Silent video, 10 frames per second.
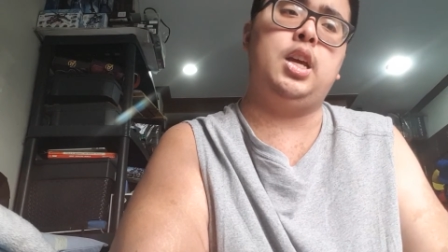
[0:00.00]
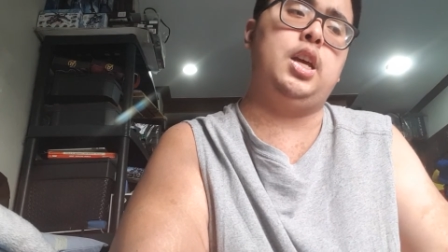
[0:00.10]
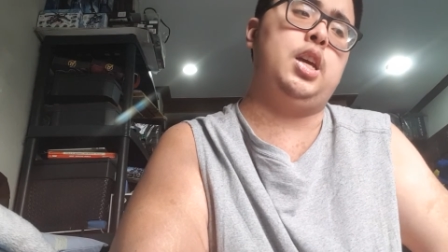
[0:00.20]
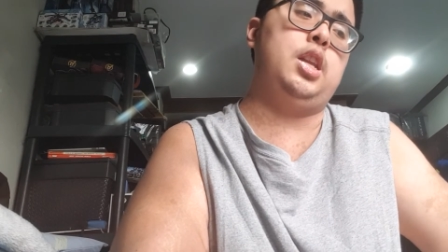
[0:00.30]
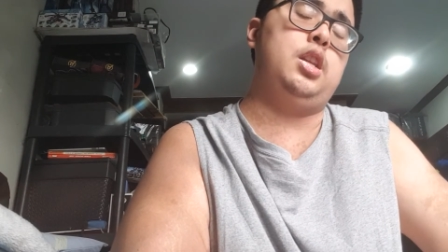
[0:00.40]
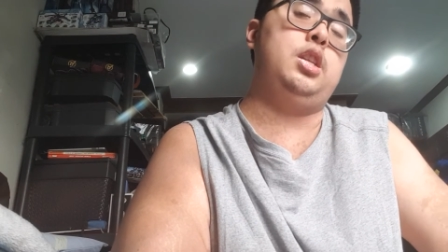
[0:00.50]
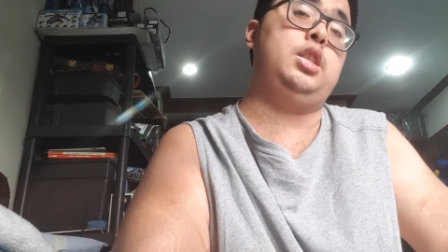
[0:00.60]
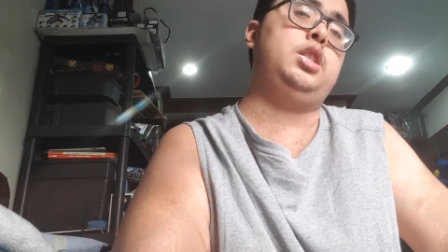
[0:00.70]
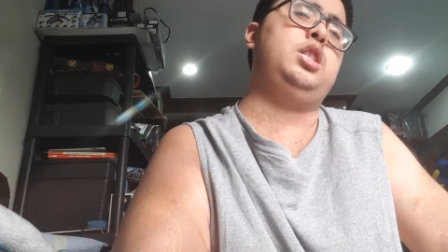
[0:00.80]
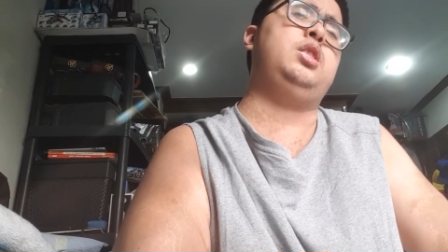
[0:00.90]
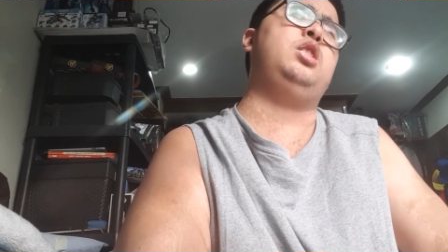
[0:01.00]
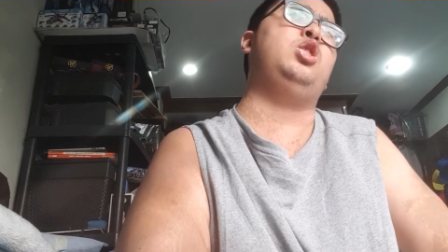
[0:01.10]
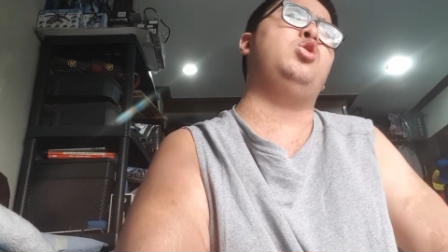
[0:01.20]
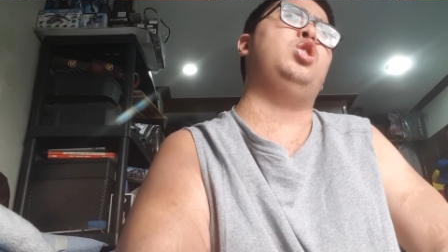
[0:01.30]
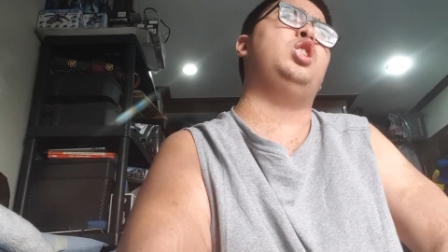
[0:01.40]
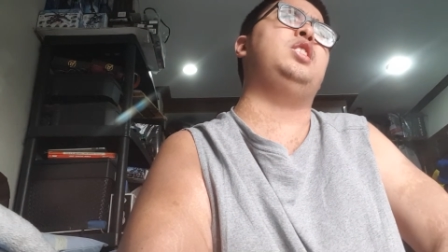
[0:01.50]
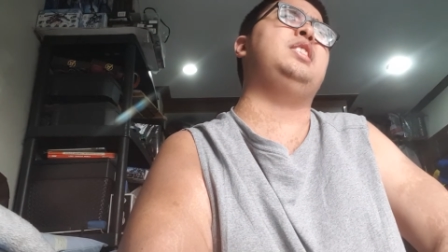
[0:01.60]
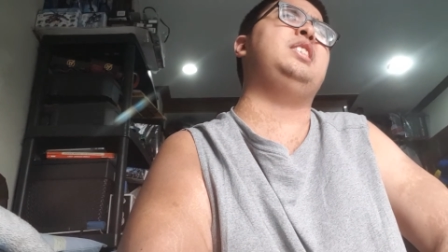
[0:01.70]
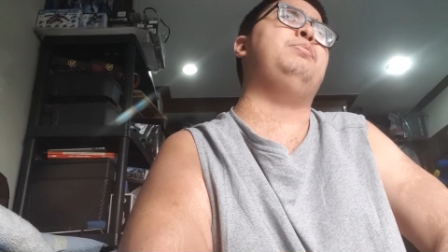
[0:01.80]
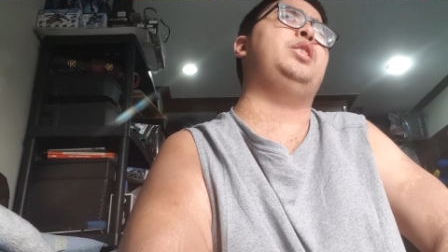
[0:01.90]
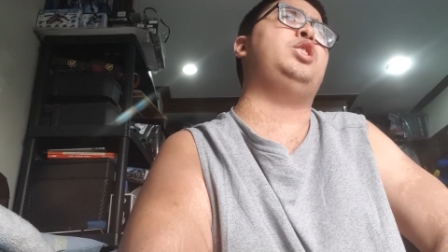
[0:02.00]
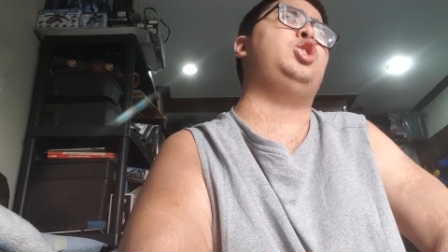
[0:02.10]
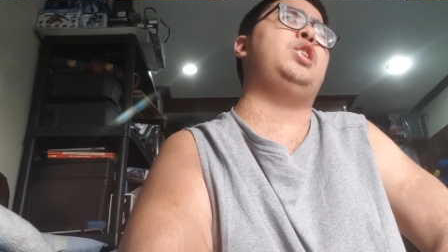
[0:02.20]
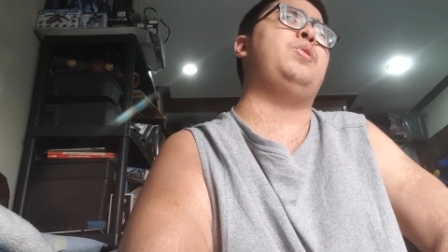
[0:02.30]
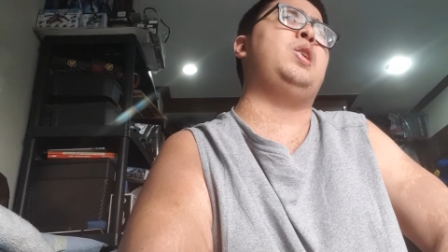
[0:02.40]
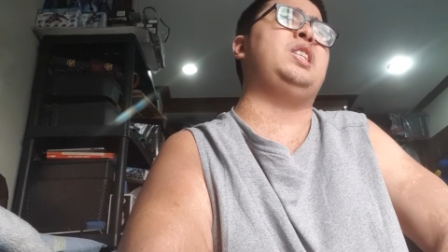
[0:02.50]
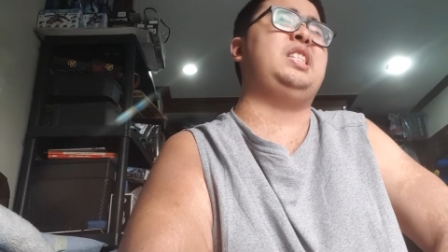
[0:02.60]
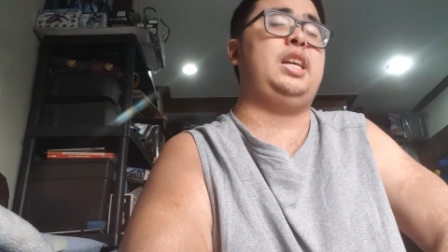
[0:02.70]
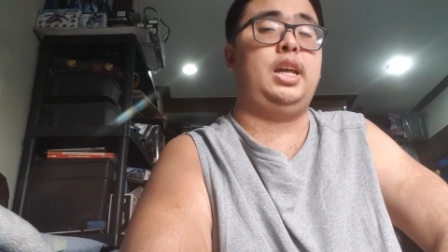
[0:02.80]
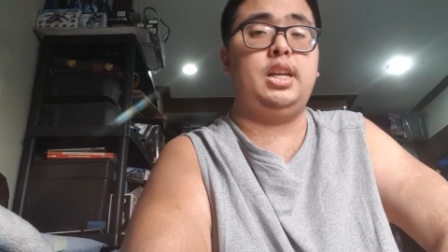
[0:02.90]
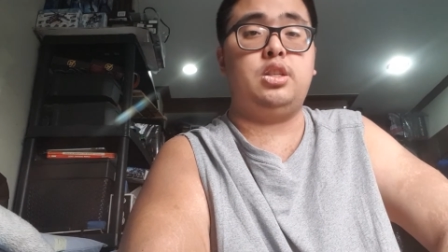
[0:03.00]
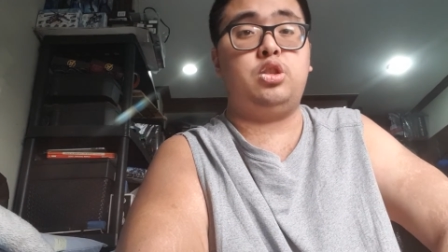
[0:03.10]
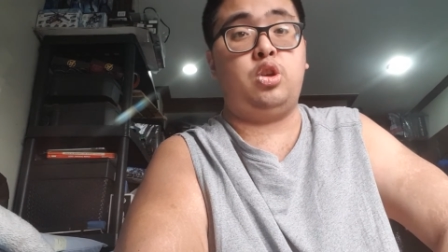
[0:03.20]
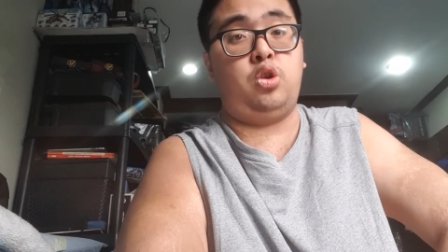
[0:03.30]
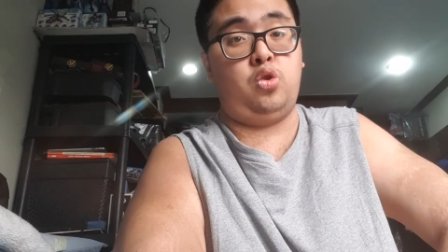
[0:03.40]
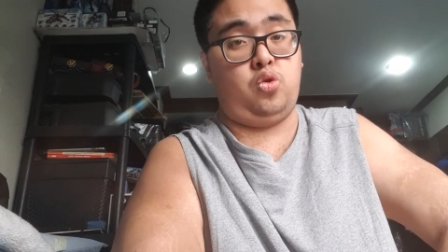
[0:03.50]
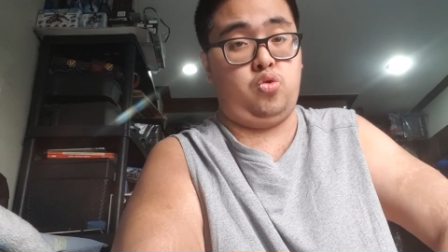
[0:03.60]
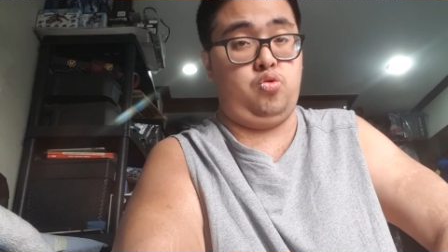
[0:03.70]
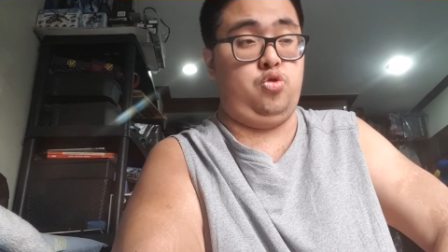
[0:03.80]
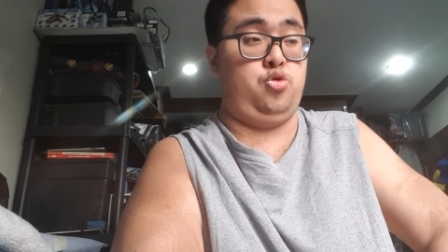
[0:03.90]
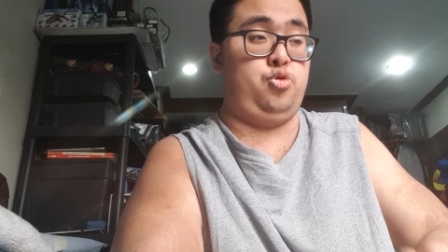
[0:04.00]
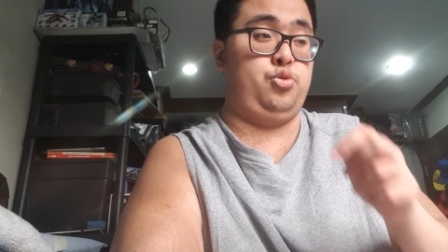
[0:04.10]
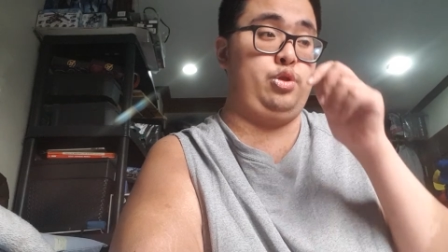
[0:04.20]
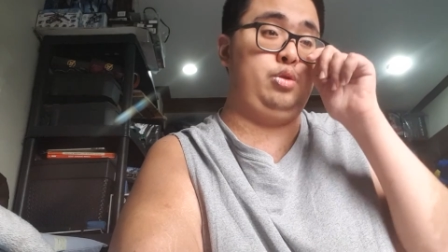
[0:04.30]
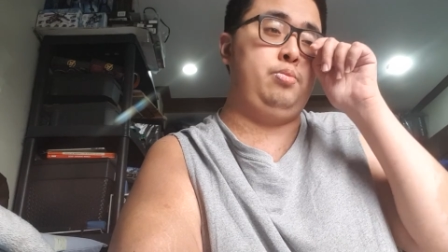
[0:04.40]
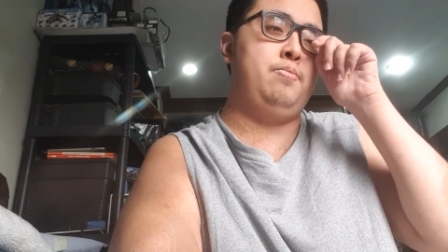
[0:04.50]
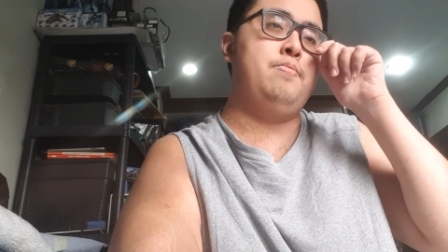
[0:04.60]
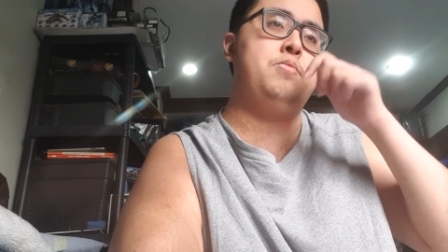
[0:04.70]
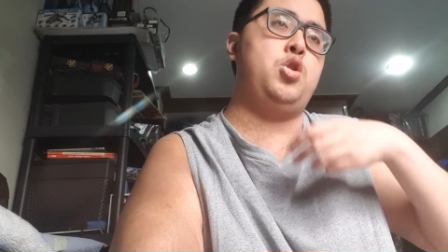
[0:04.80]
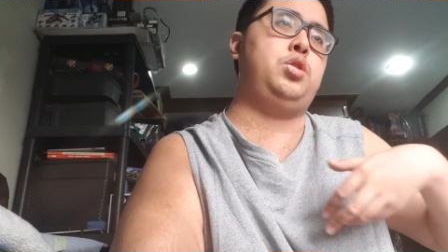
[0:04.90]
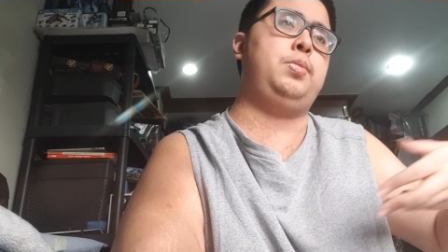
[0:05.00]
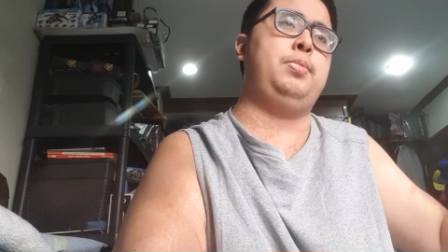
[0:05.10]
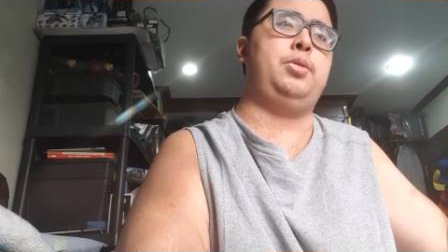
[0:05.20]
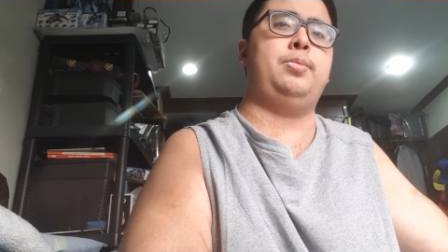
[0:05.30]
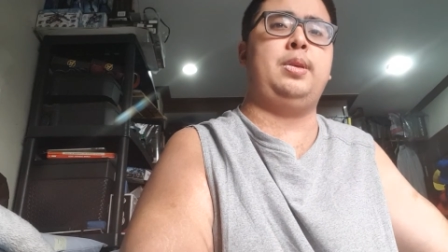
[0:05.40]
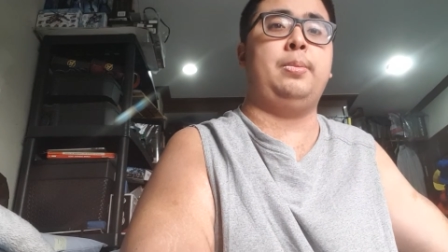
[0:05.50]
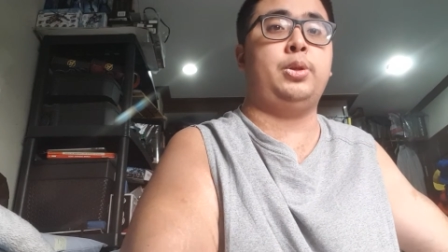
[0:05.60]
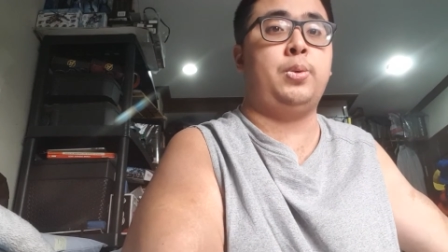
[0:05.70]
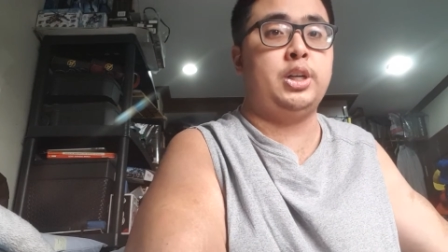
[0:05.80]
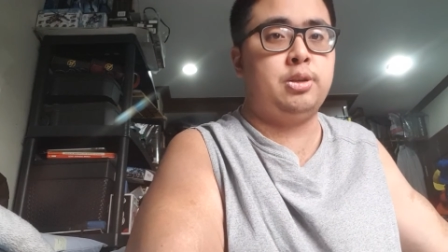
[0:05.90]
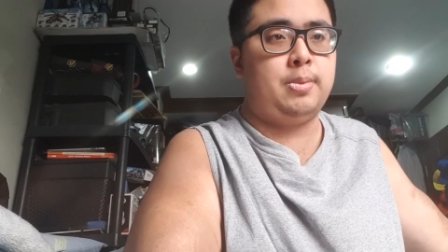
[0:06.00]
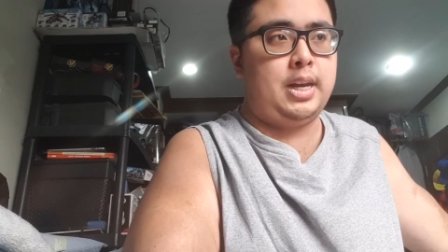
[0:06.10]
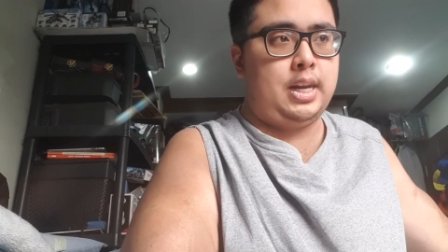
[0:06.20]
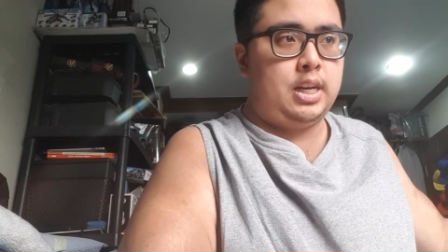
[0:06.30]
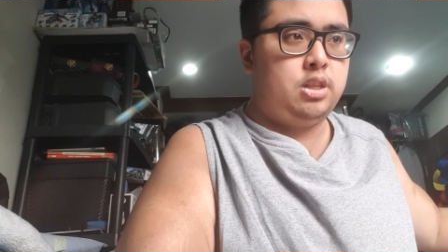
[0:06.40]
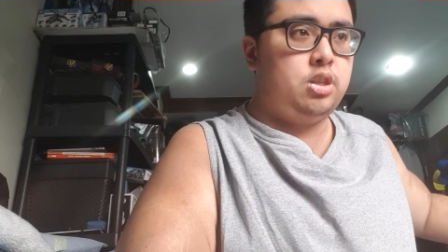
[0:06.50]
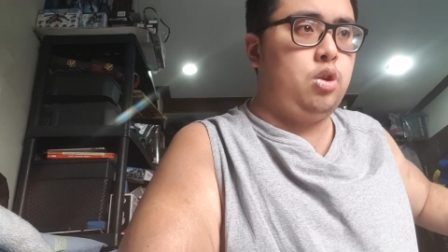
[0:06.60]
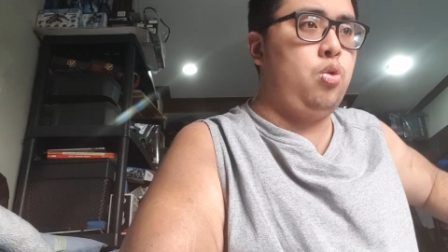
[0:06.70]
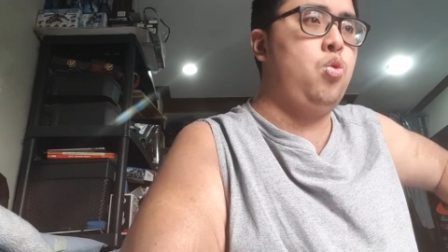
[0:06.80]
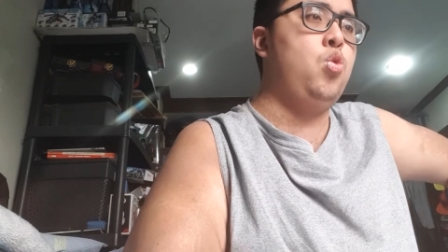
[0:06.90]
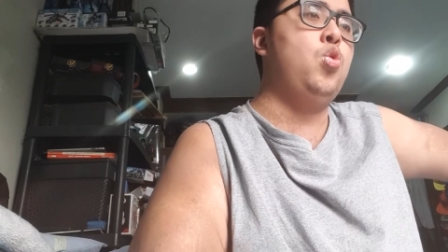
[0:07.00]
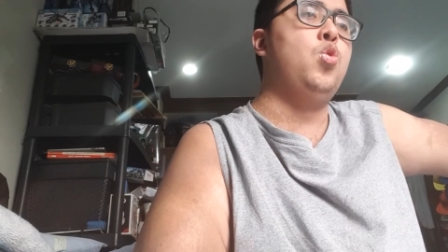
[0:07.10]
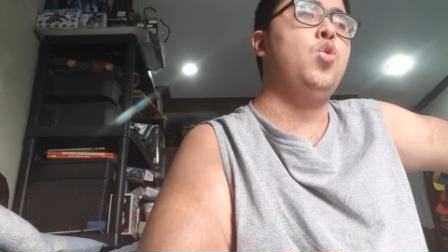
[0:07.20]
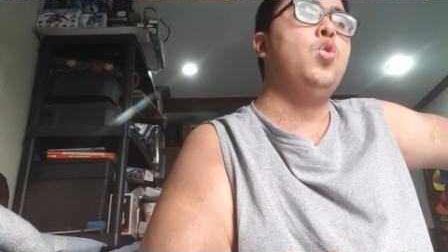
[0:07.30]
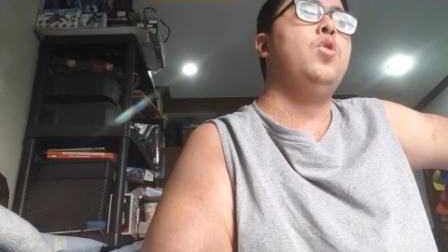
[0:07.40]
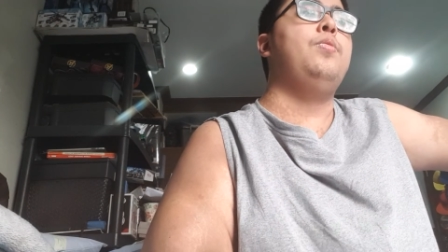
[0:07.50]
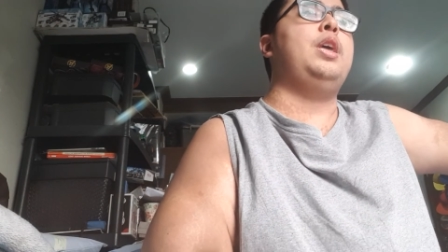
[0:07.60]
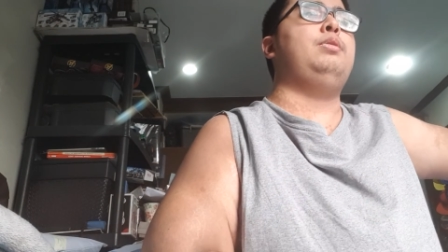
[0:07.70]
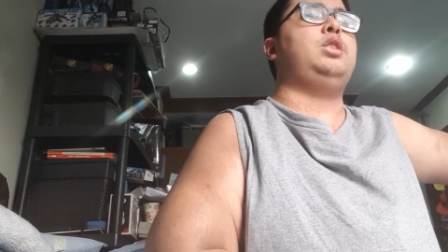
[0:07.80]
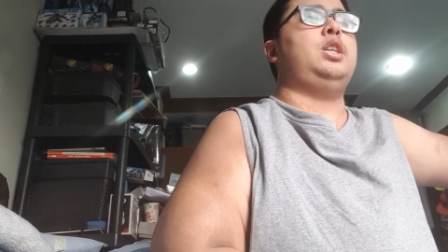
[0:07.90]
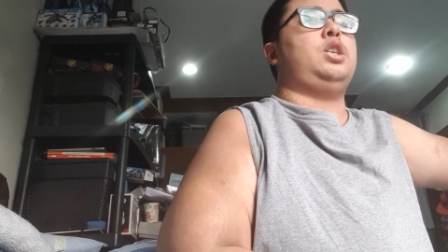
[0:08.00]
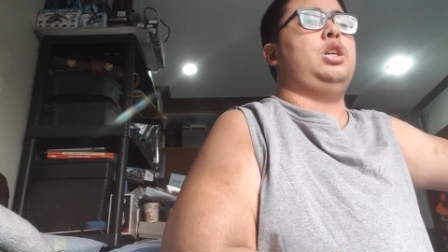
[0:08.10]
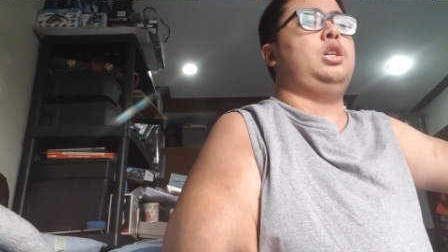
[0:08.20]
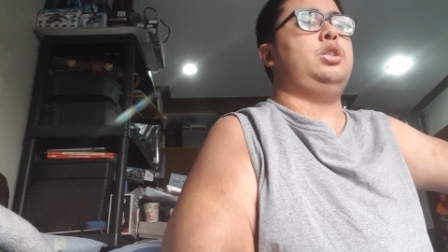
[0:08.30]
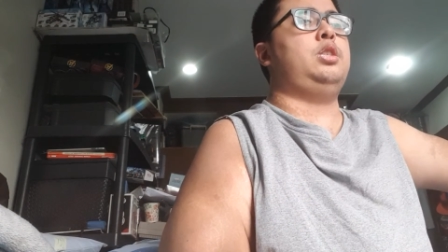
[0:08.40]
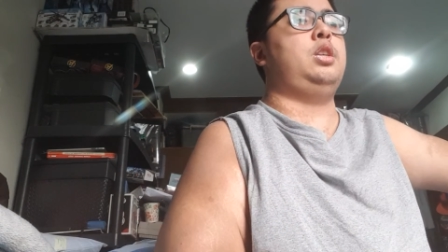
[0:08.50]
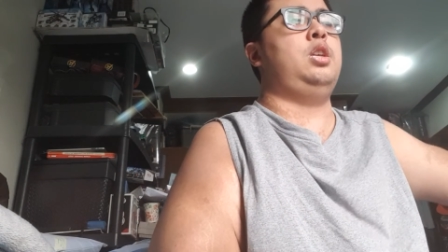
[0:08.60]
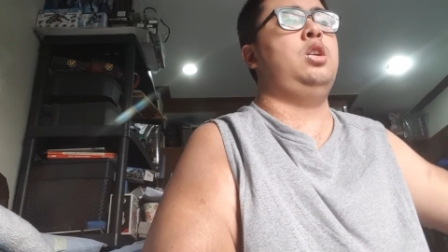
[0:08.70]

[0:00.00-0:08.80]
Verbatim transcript: And this is going on Disney Plus January 10th, so you would most people would be able to watch it by then. So that was The Eternals.